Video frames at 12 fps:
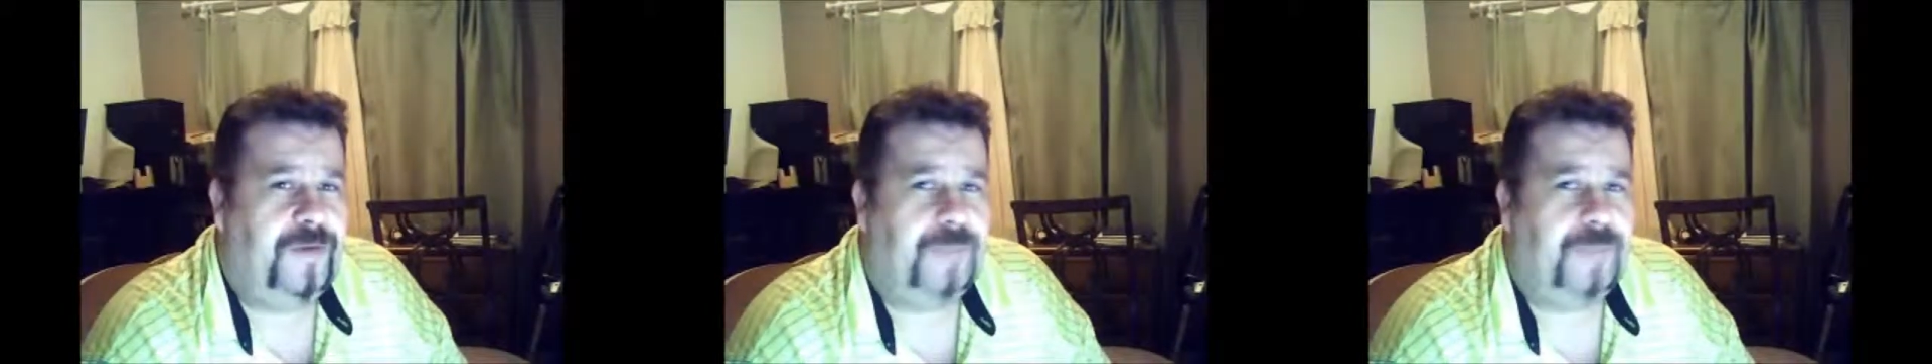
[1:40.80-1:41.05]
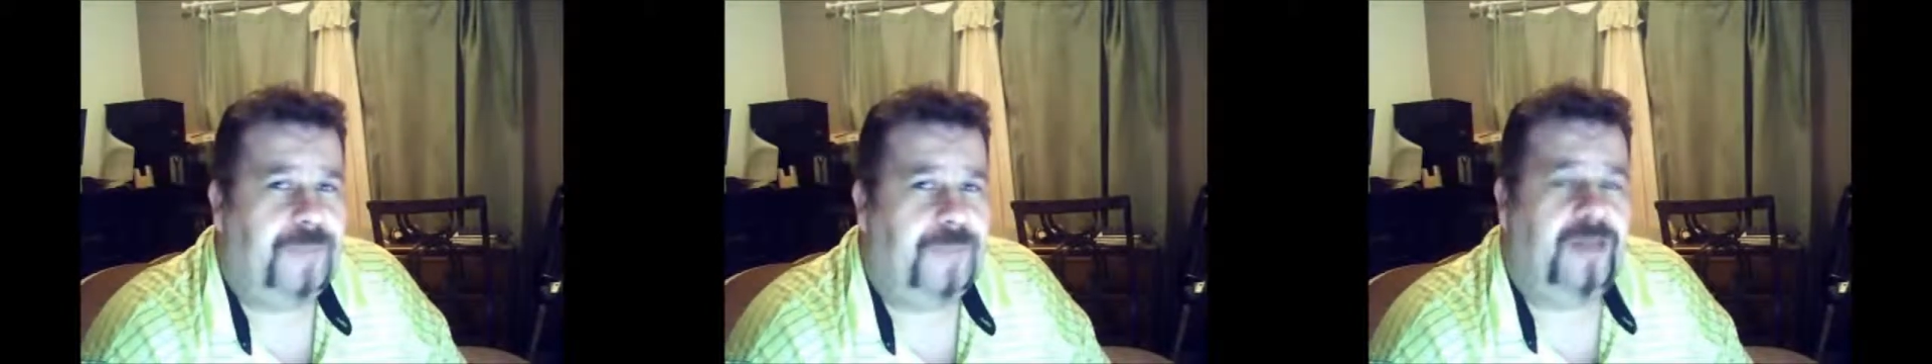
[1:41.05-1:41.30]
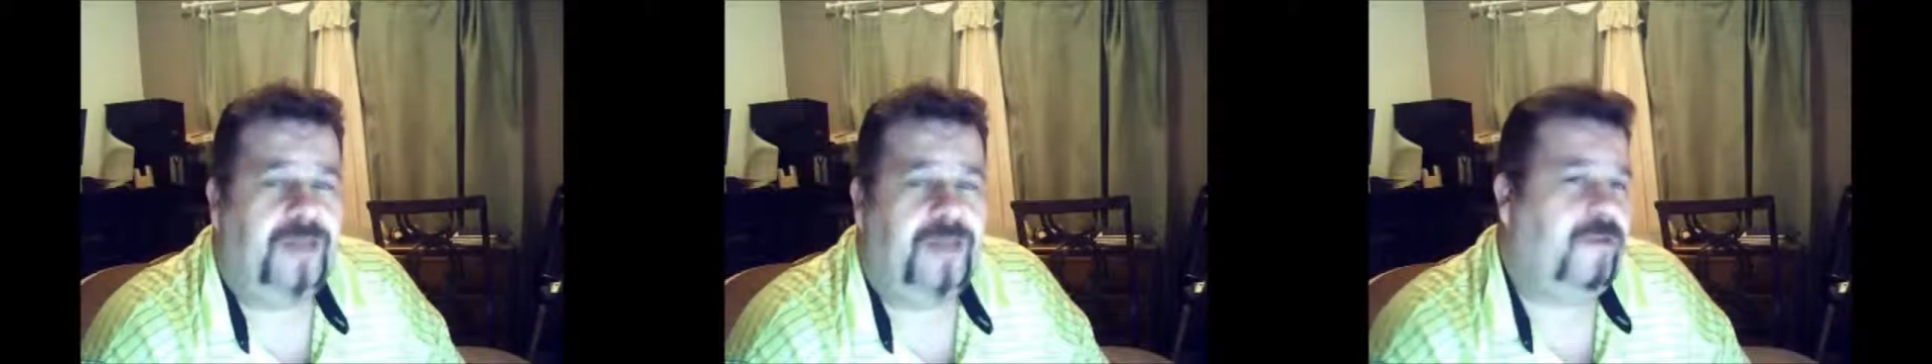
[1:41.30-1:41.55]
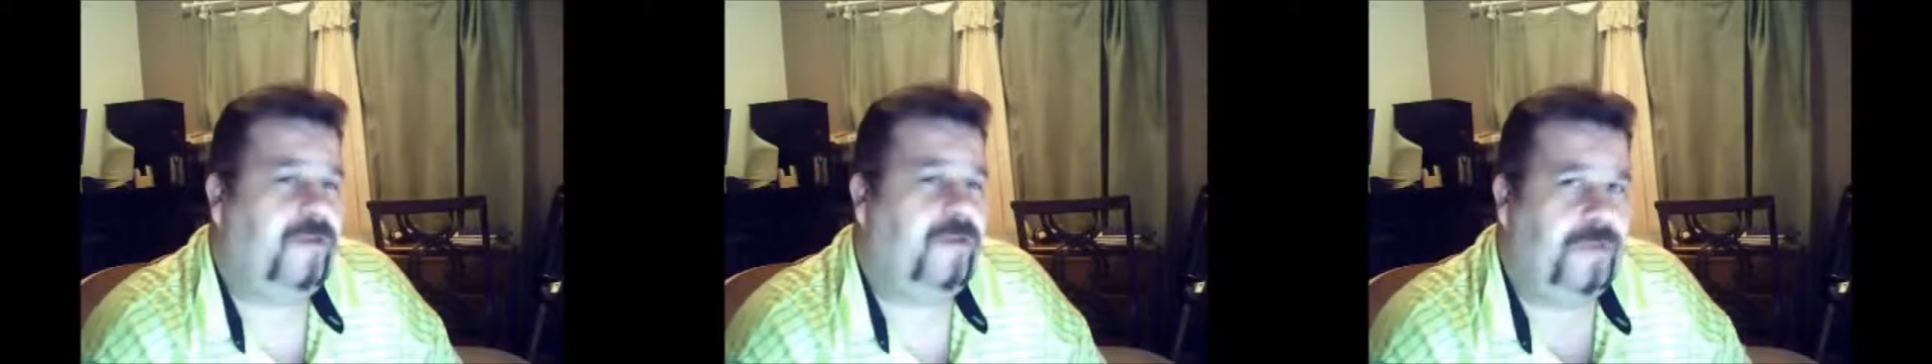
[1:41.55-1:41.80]
and that's
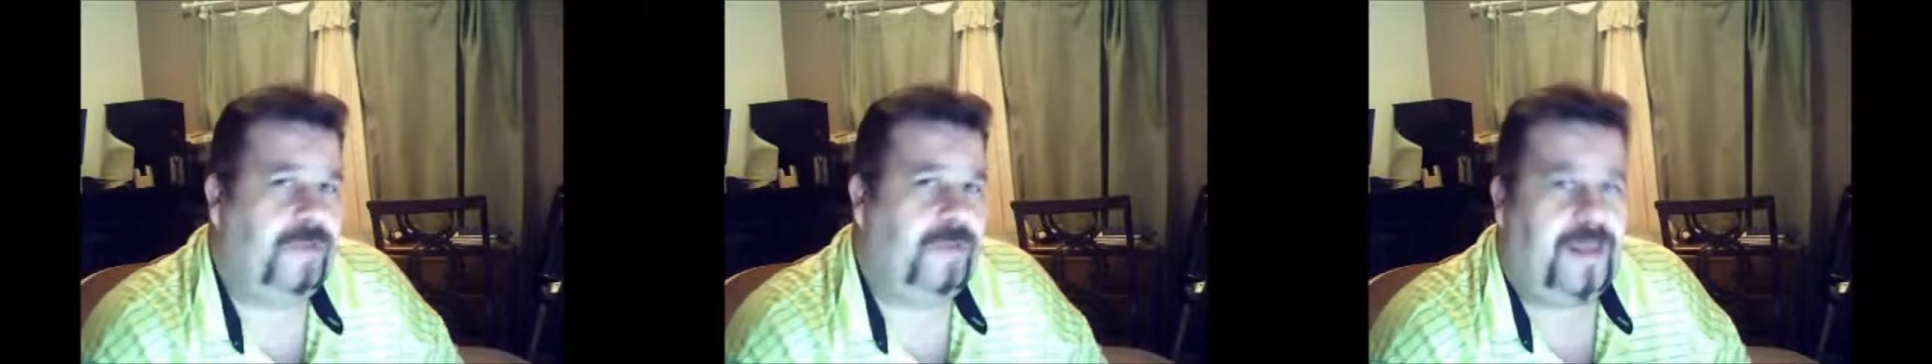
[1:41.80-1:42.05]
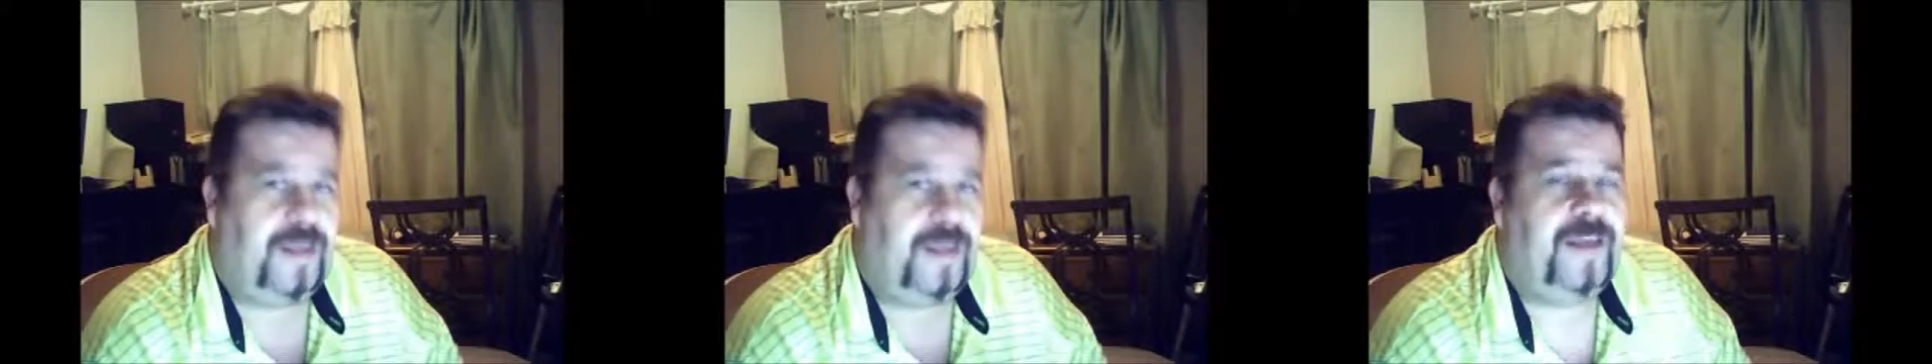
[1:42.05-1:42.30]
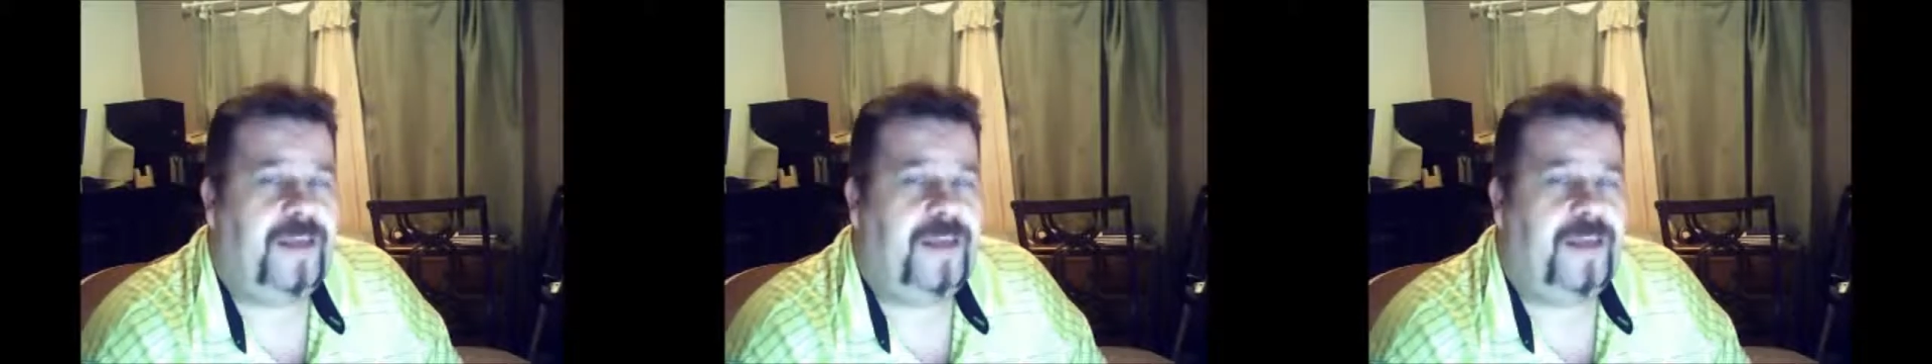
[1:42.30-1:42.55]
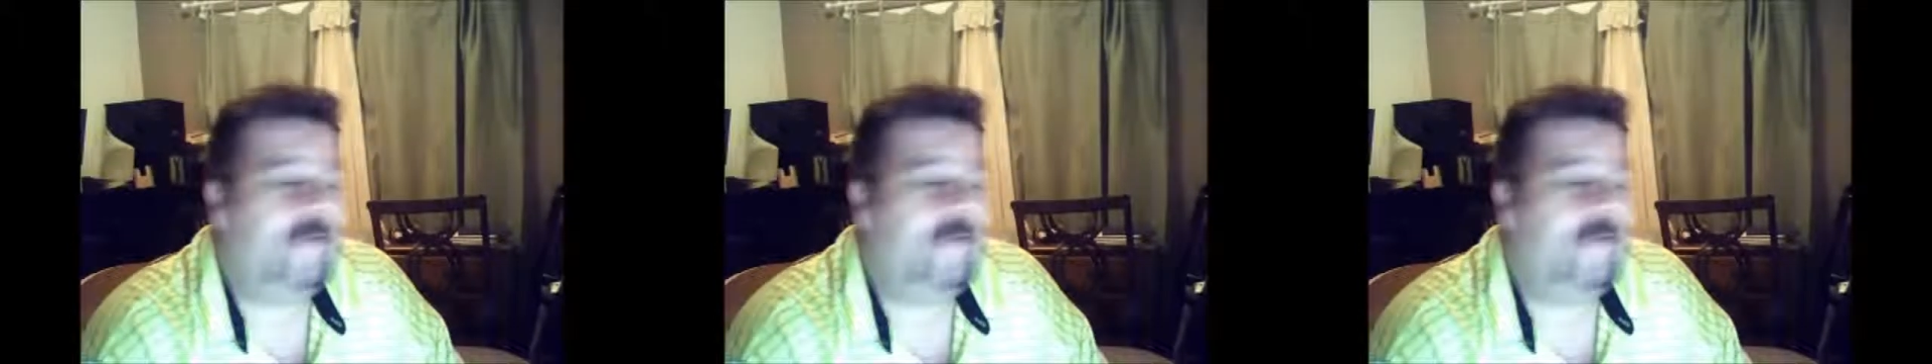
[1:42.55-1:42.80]
doing Slag as
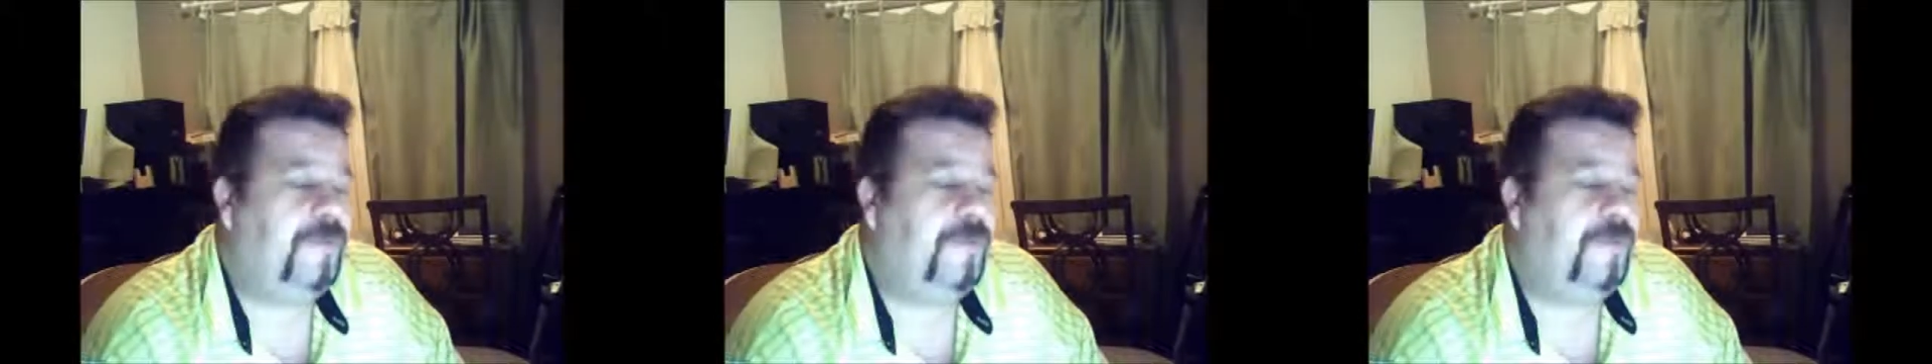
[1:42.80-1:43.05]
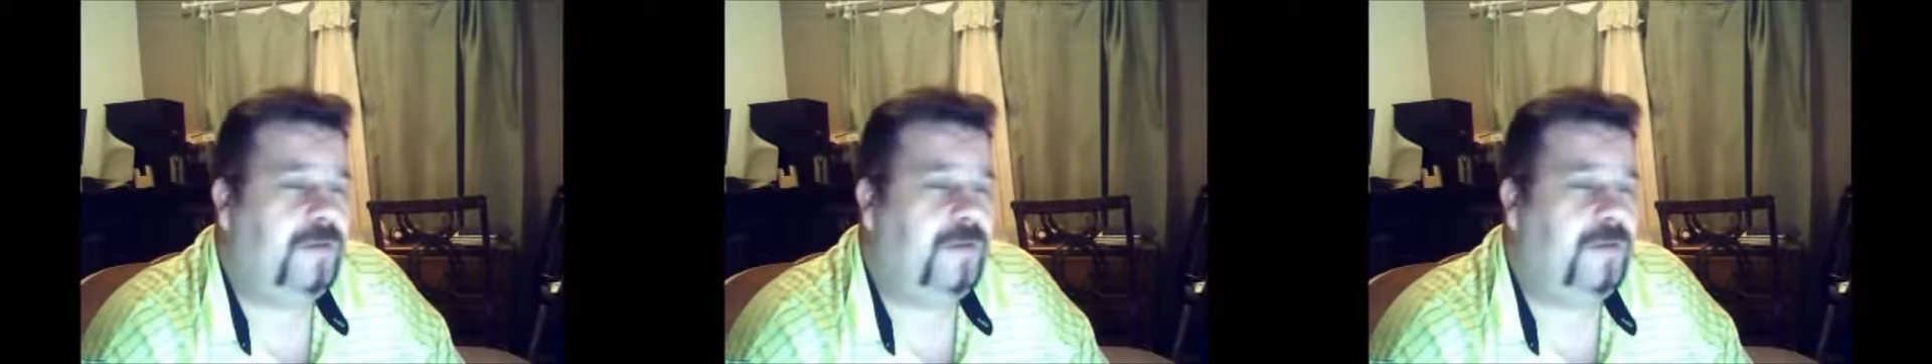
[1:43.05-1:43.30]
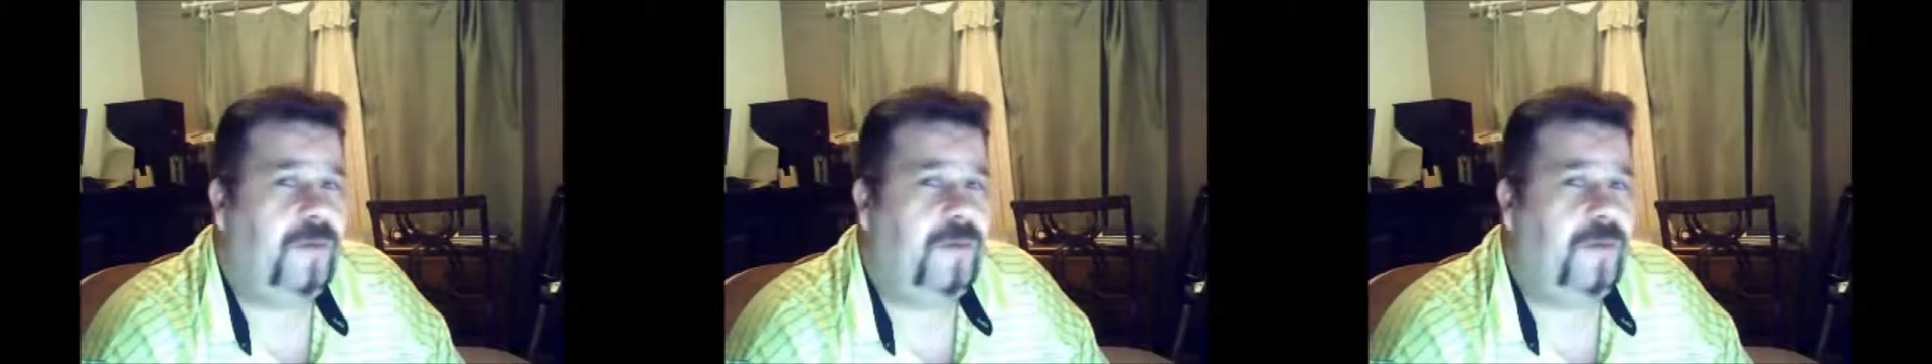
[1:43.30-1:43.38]
Masterpiece and all that stuff,